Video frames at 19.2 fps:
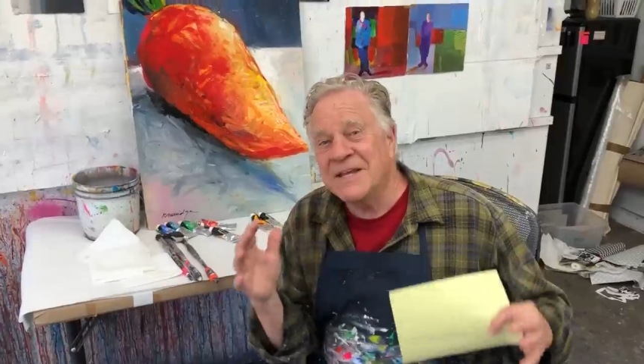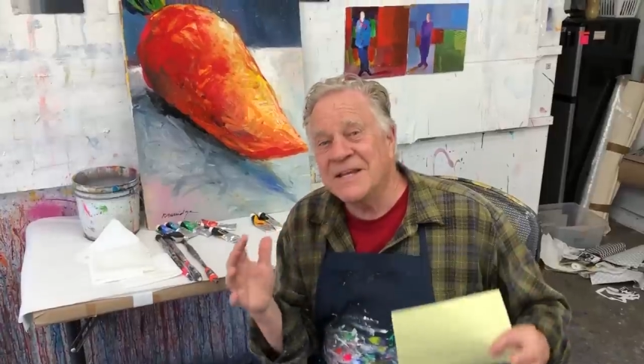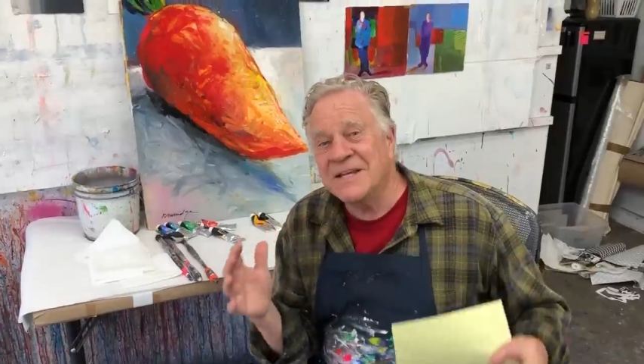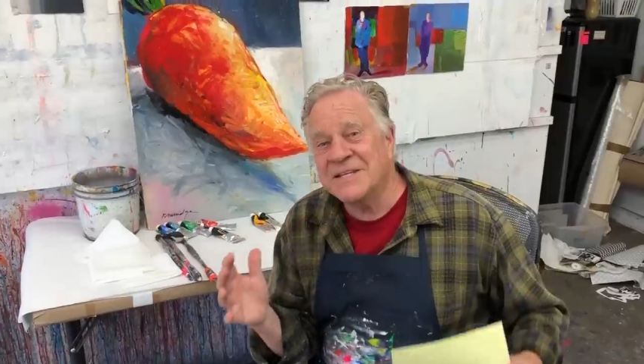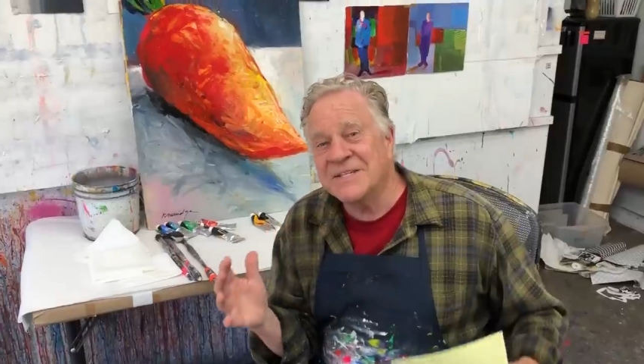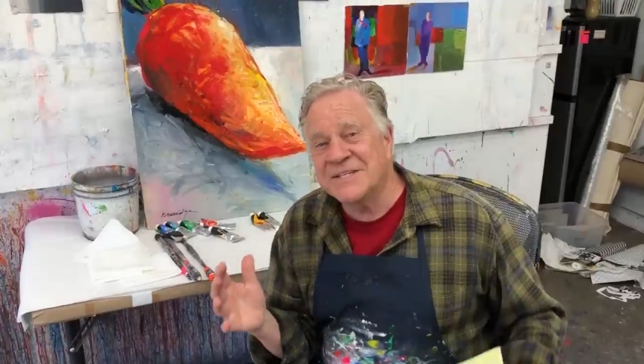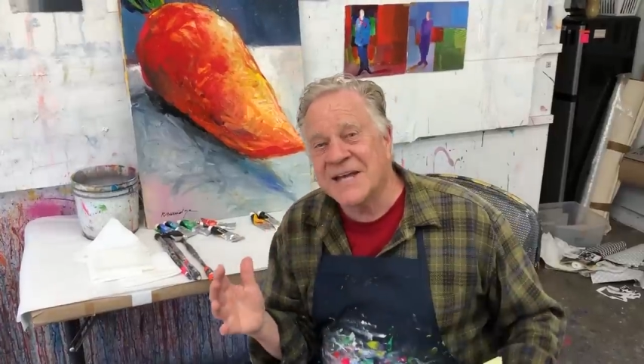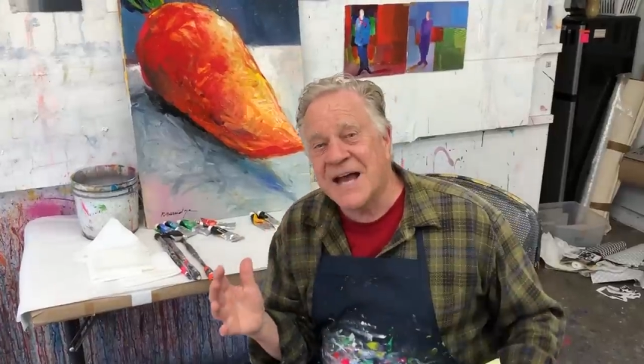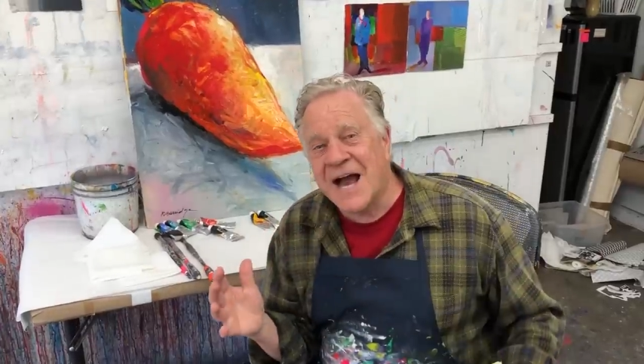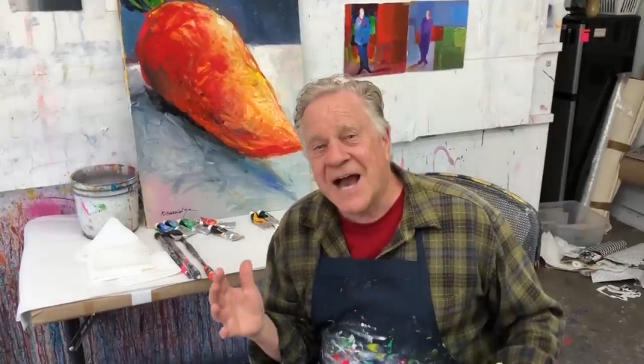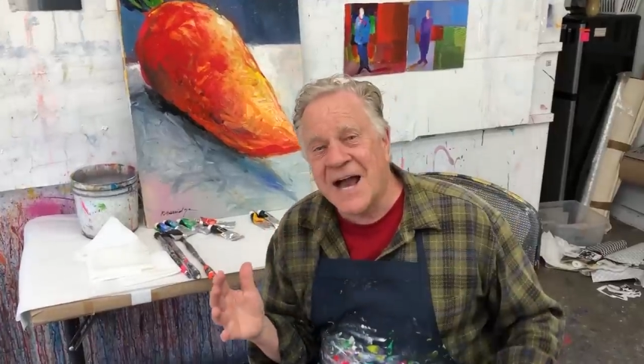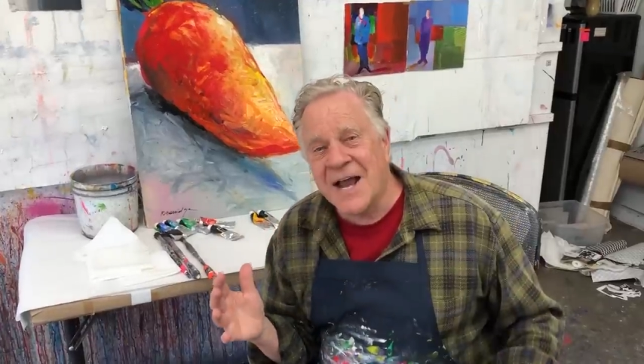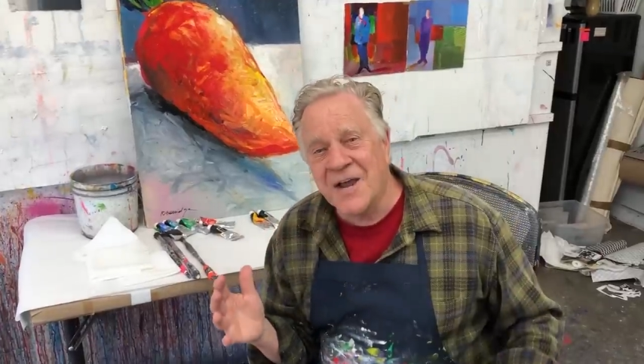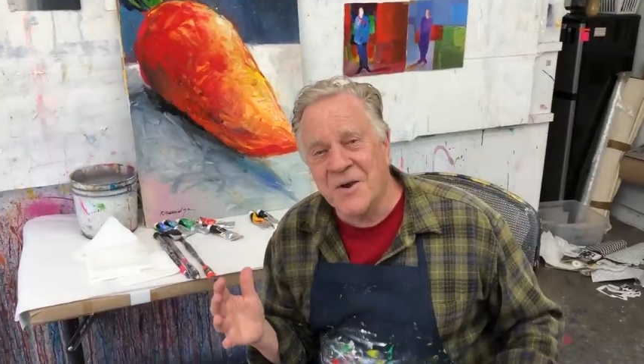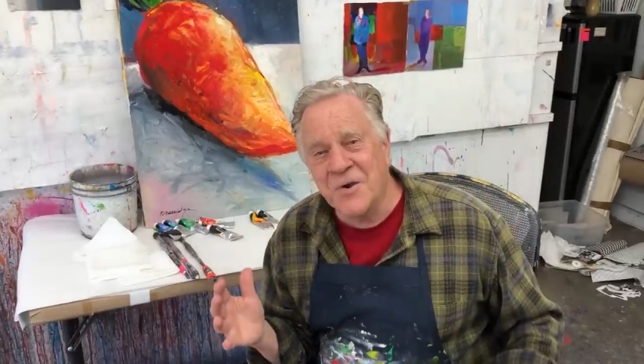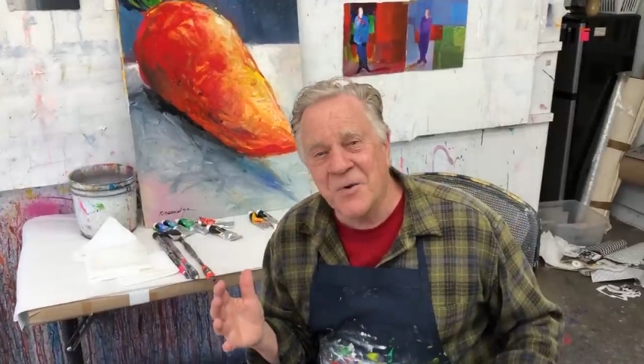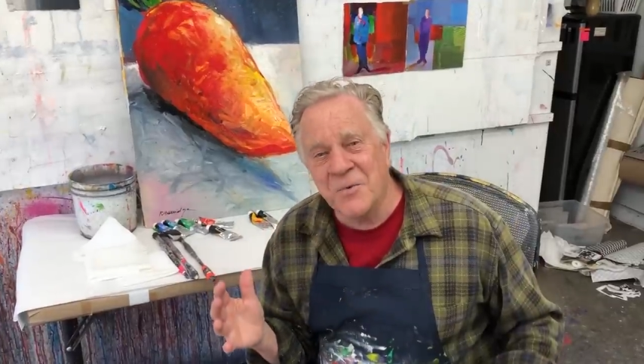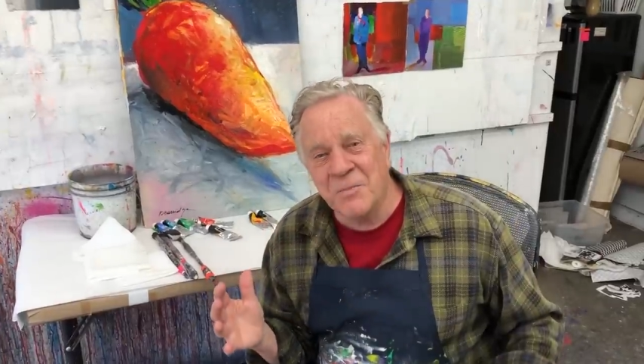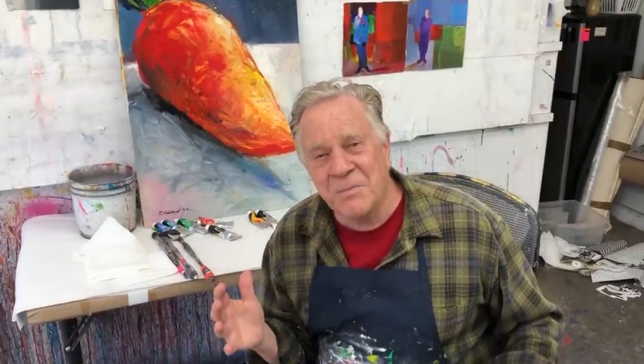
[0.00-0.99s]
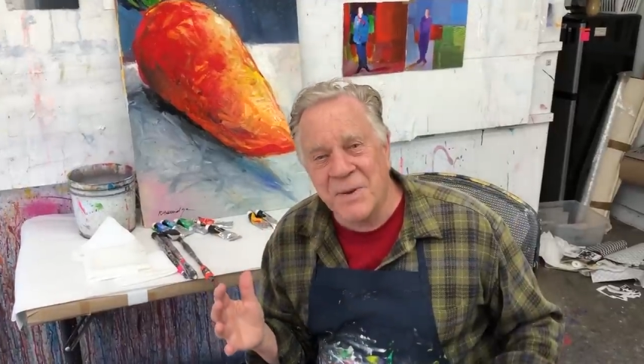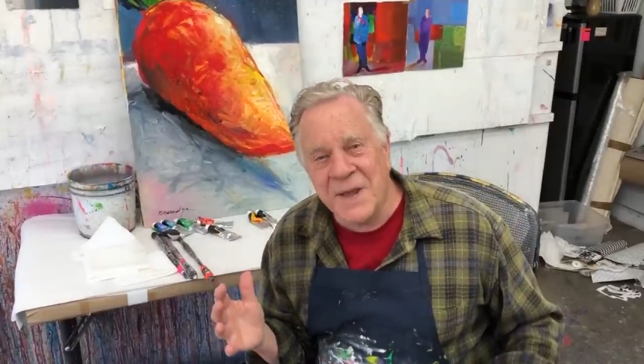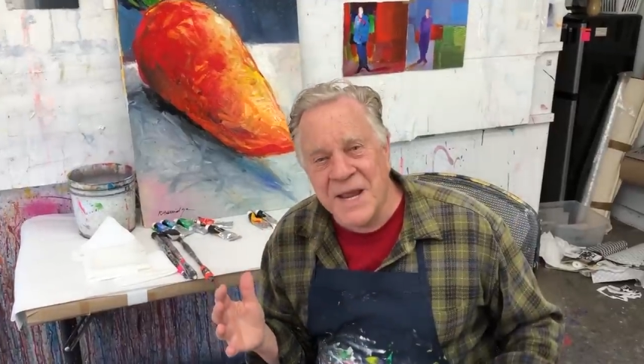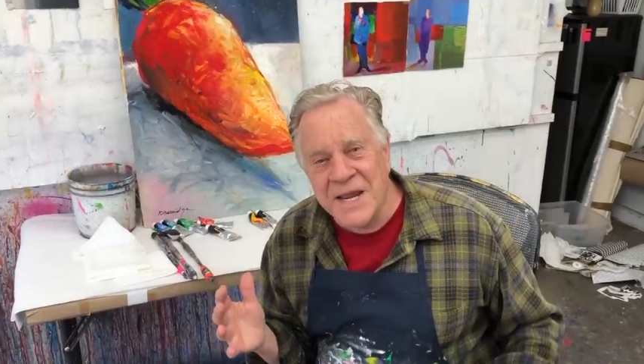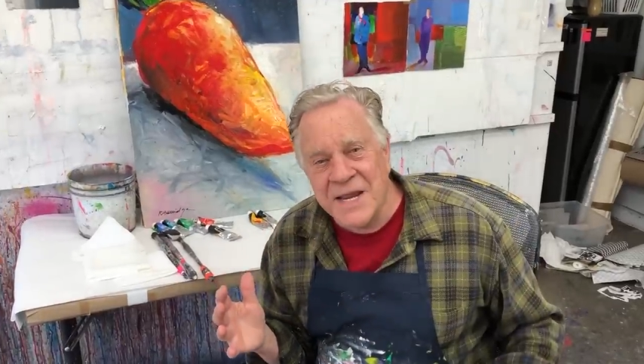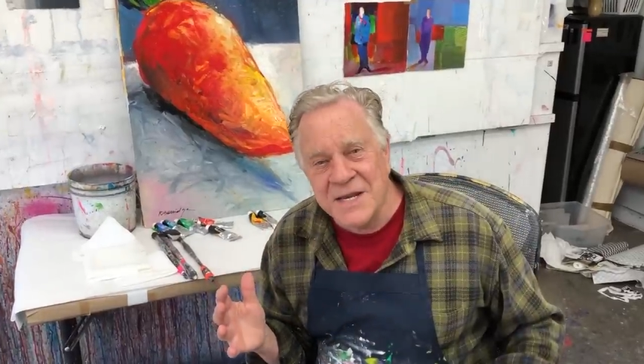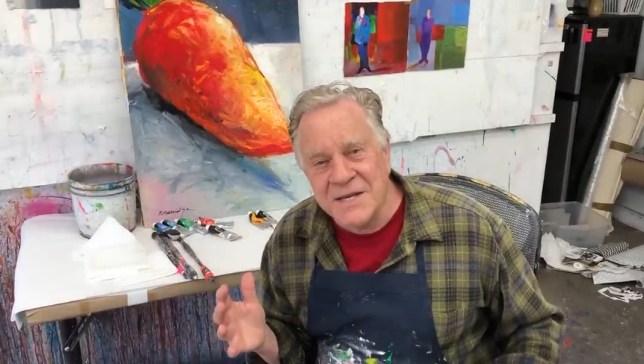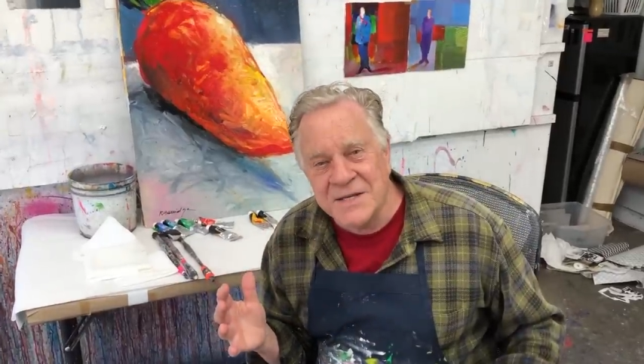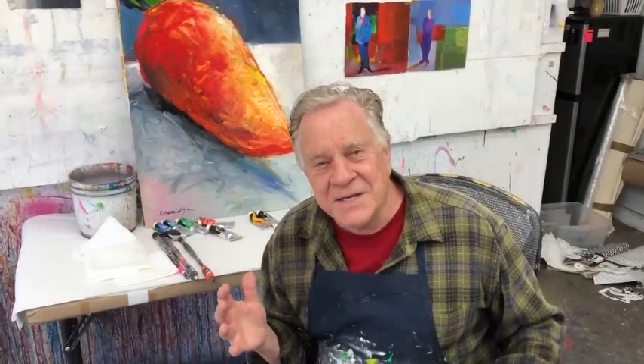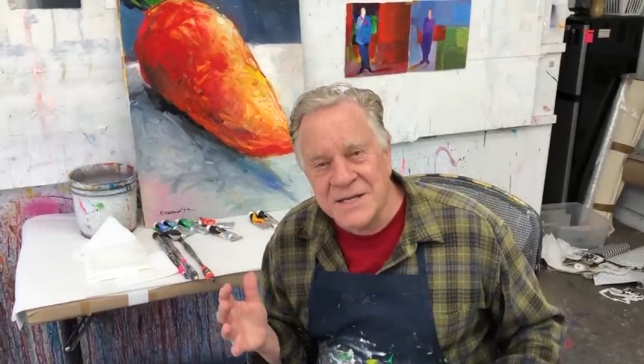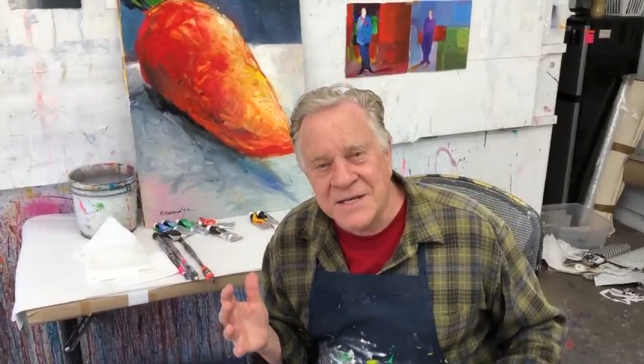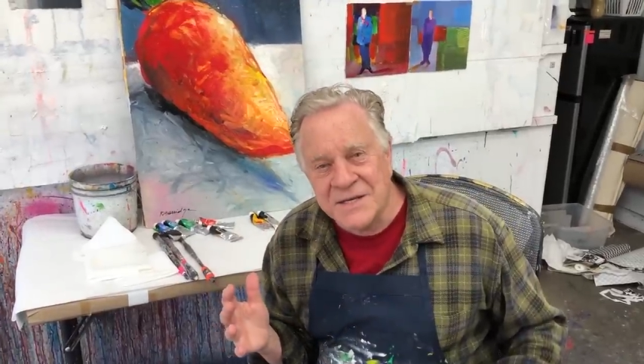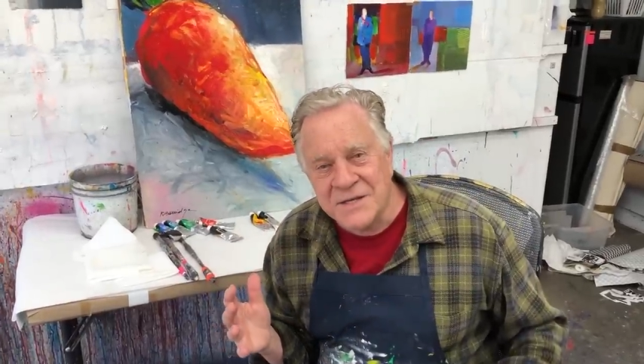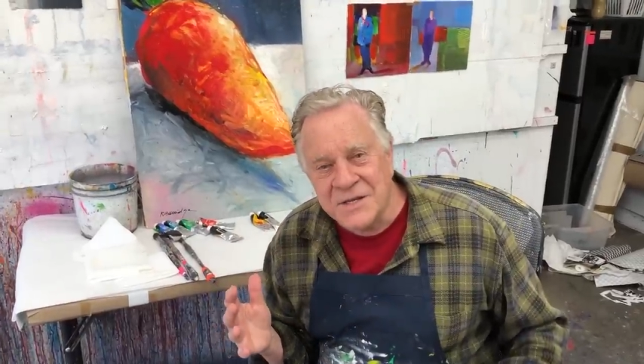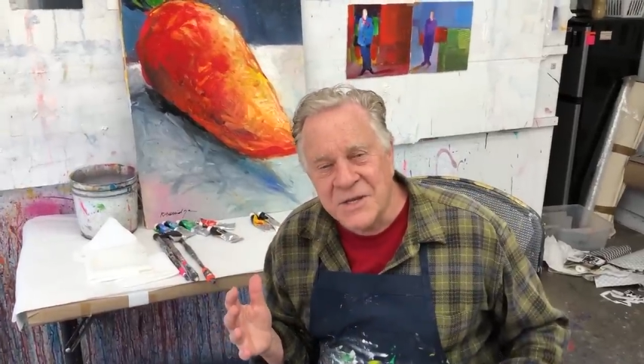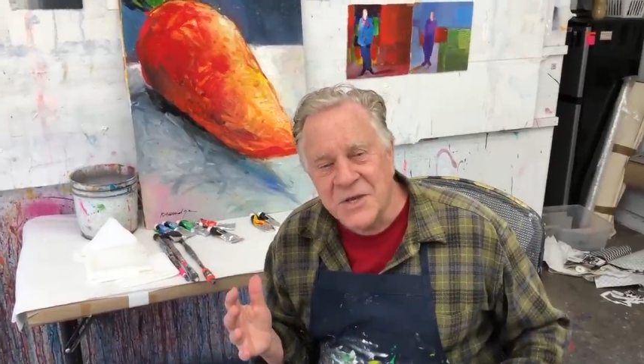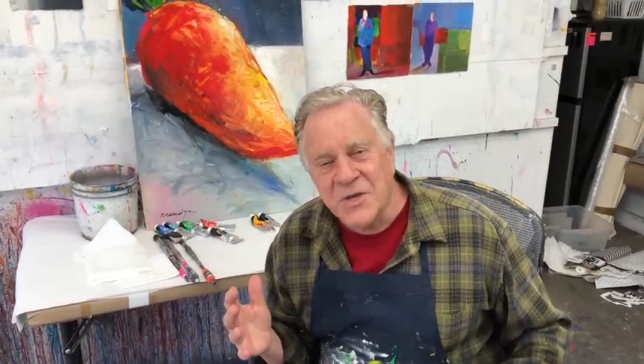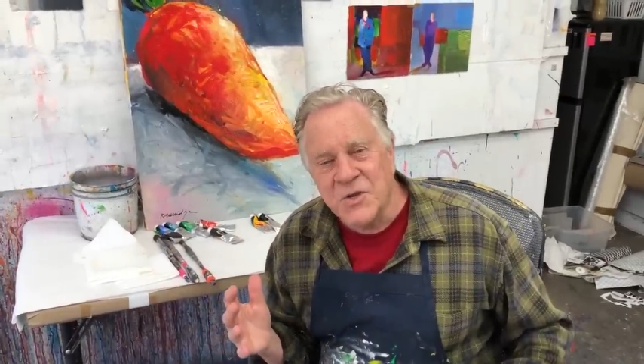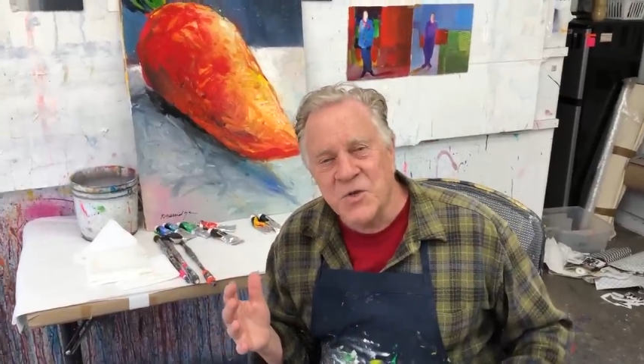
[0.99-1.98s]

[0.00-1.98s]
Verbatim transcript: entire painting.